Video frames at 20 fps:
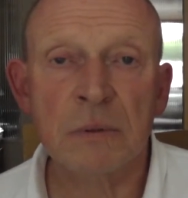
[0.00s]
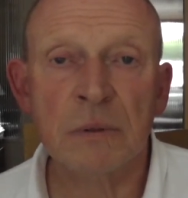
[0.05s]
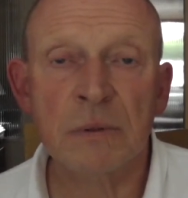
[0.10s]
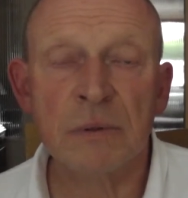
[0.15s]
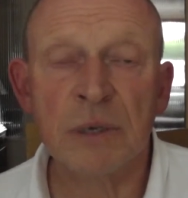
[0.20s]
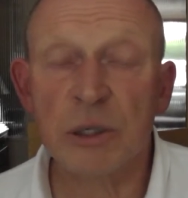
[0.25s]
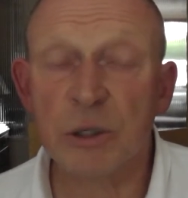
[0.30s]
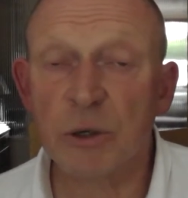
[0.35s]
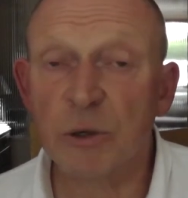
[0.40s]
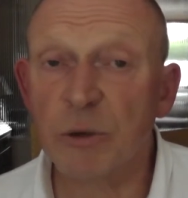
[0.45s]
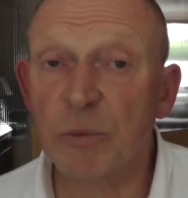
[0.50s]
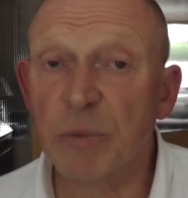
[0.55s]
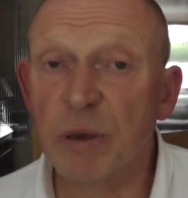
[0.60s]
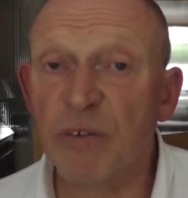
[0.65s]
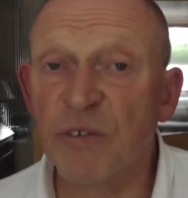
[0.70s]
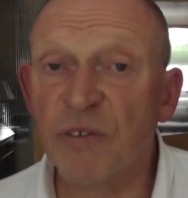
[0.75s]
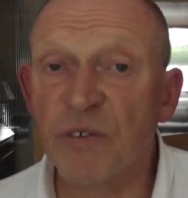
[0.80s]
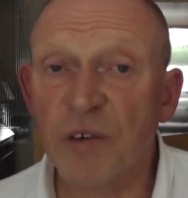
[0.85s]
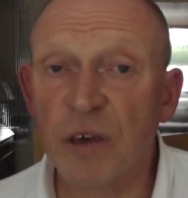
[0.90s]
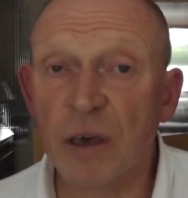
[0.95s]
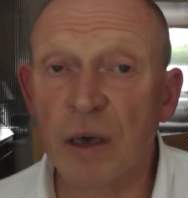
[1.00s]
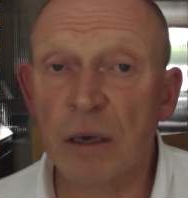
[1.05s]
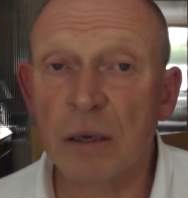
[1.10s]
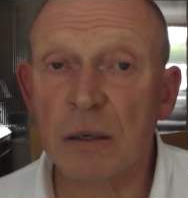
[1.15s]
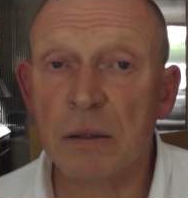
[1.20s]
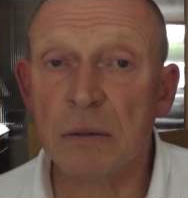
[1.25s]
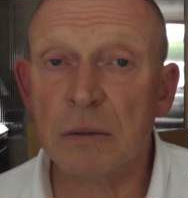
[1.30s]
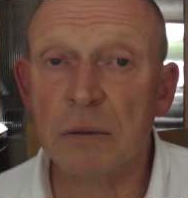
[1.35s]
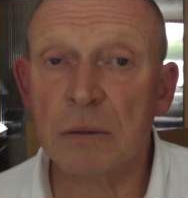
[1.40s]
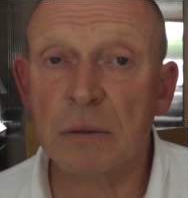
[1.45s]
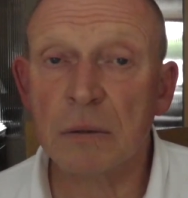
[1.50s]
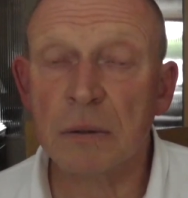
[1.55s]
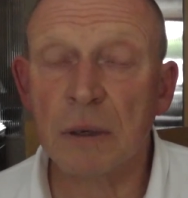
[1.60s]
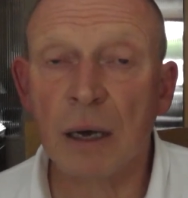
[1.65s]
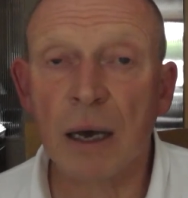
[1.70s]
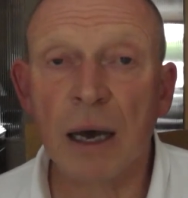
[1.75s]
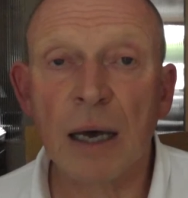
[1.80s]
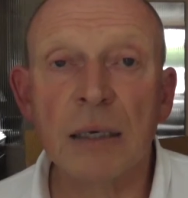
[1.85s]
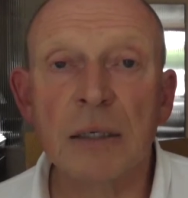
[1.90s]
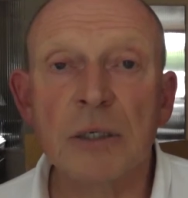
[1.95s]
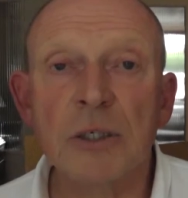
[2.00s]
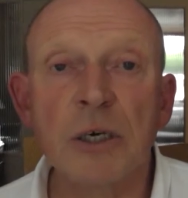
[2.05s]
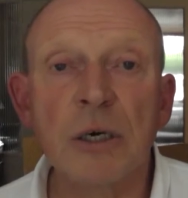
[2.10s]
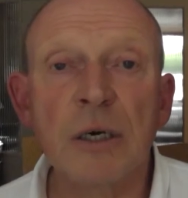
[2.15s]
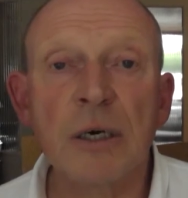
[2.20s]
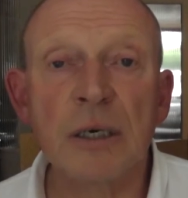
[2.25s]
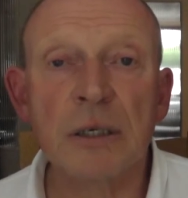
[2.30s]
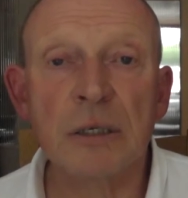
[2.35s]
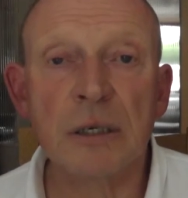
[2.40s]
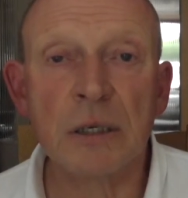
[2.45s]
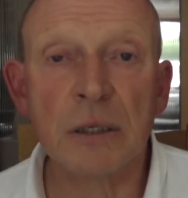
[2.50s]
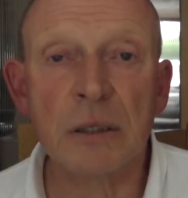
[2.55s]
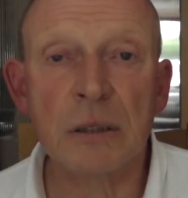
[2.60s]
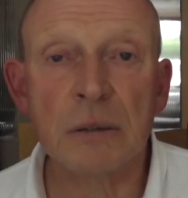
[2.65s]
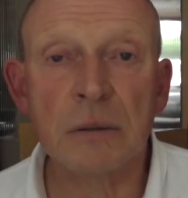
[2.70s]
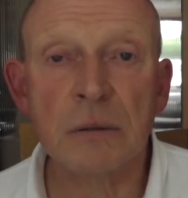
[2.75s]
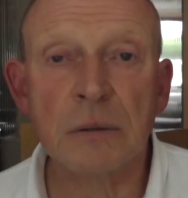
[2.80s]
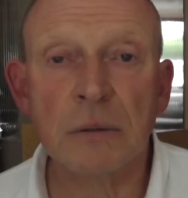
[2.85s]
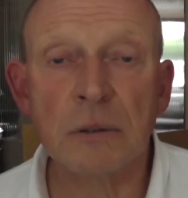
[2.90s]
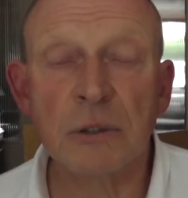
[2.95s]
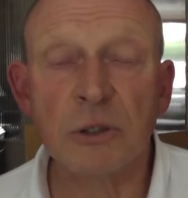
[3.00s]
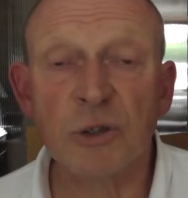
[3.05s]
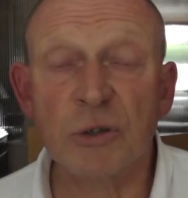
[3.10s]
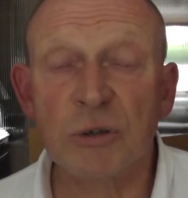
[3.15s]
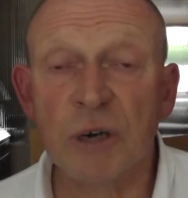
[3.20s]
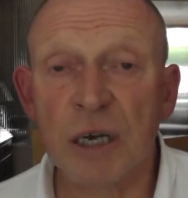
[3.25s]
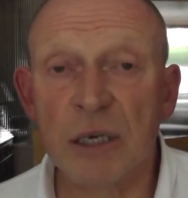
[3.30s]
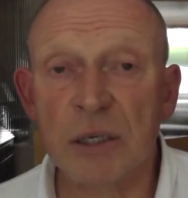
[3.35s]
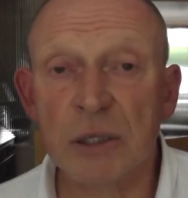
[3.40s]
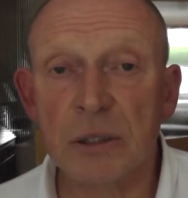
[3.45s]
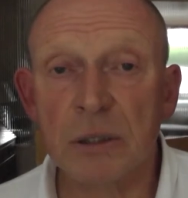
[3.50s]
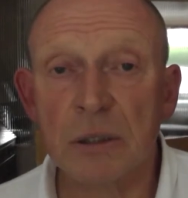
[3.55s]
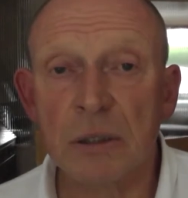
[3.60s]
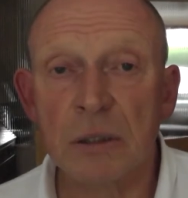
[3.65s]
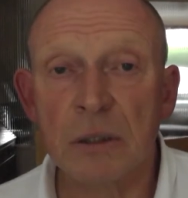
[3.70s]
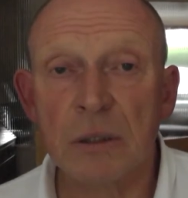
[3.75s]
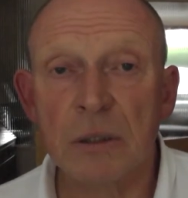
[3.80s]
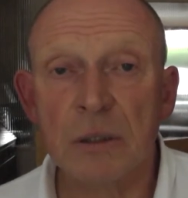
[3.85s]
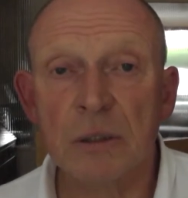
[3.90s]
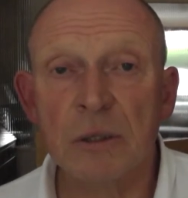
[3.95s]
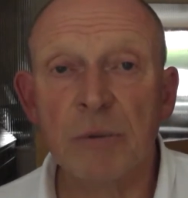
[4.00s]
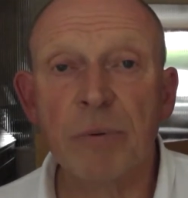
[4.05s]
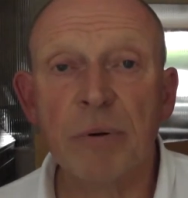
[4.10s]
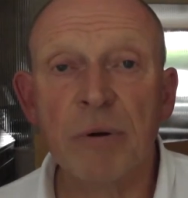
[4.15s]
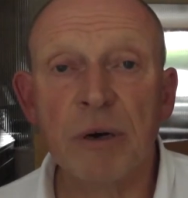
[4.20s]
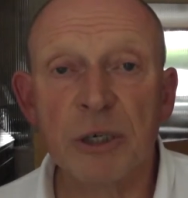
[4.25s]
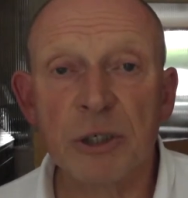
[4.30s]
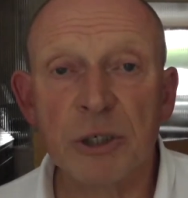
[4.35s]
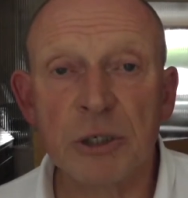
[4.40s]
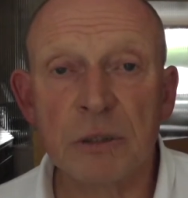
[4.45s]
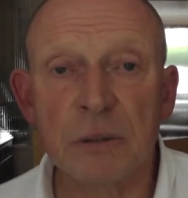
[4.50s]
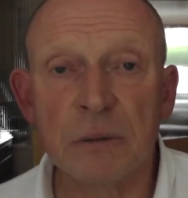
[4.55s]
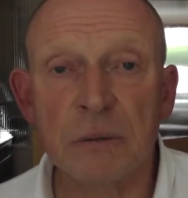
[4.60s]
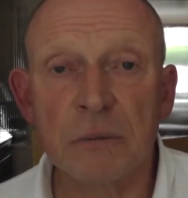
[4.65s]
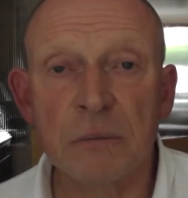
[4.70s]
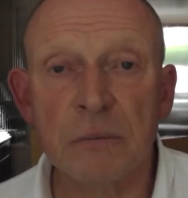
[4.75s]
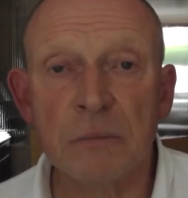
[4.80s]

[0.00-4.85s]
There's going to be fear, anxiety, stress, depression,